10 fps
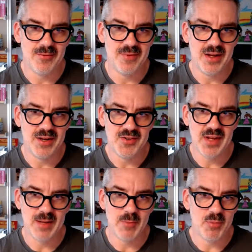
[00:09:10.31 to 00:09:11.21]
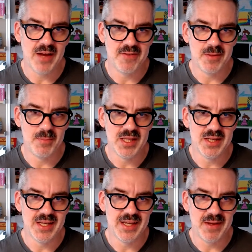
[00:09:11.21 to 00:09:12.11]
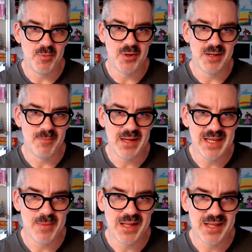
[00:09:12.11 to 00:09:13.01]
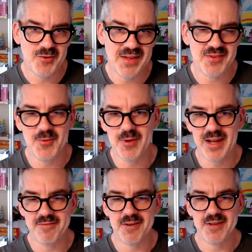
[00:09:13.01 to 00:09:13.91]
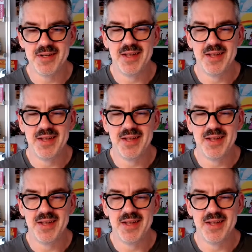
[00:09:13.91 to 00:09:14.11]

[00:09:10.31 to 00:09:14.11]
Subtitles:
understand my profitability if I put in my email address or whatever.